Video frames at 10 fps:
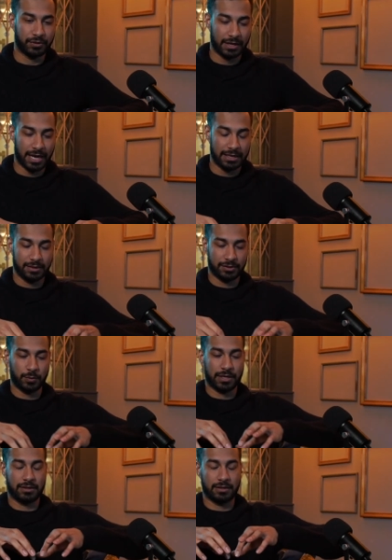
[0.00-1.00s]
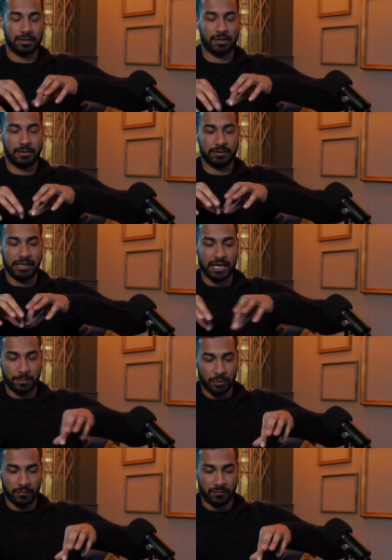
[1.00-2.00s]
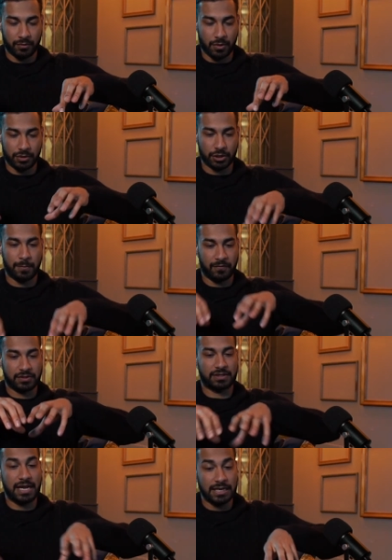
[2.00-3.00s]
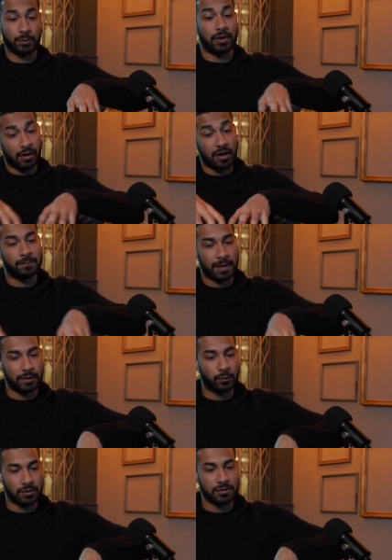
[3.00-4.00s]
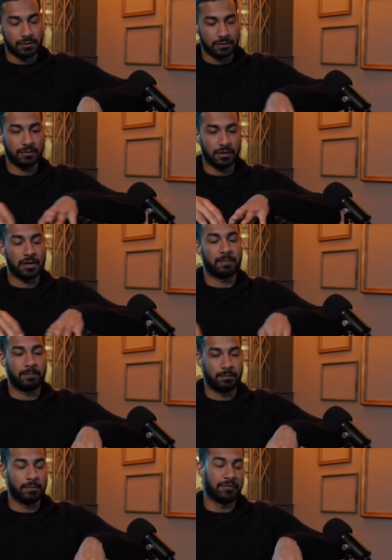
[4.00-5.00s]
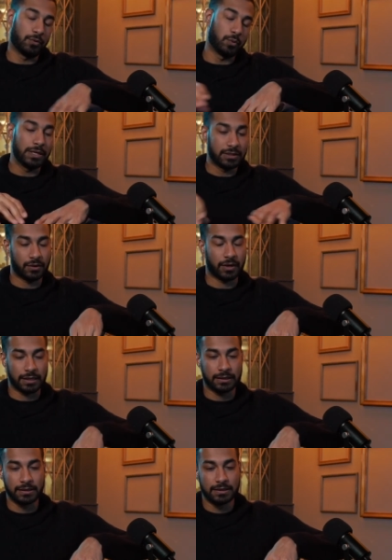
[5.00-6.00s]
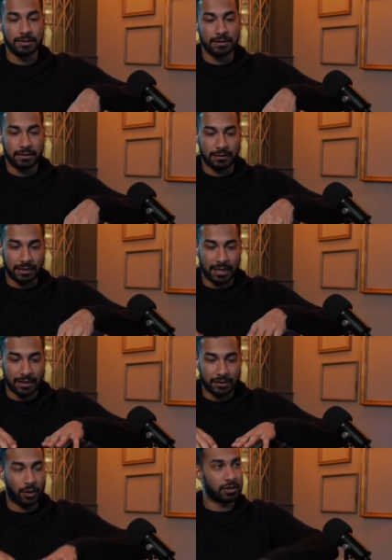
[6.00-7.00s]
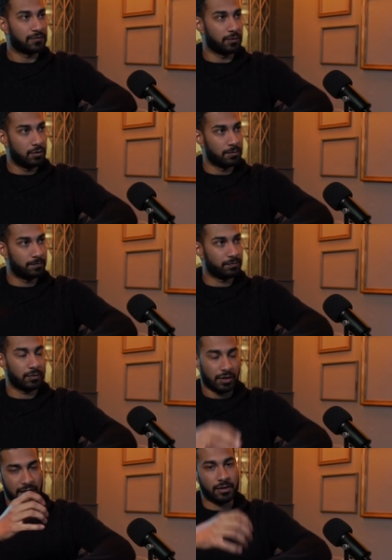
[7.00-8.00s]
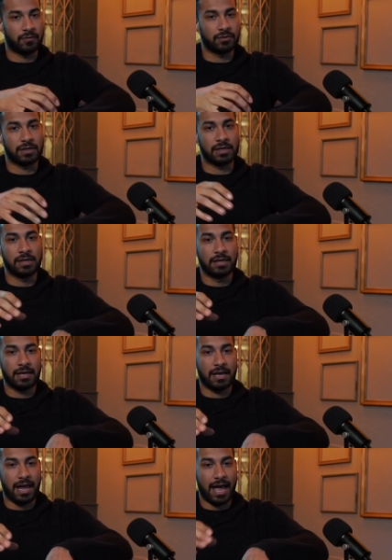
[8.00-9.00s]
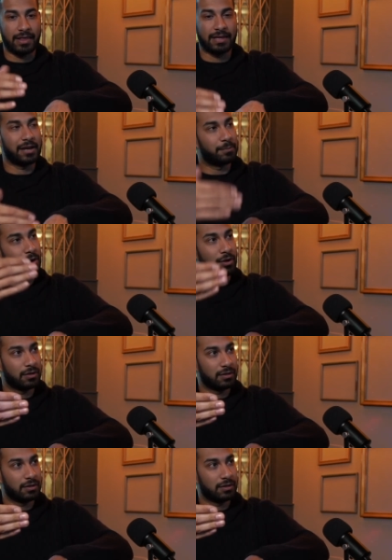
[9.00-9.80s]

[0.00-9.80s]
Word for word: They had so we had DJ booth on top of a stage where a live band was um, before we started. Then they had a dance floor, cake obviously, and then they had a bar.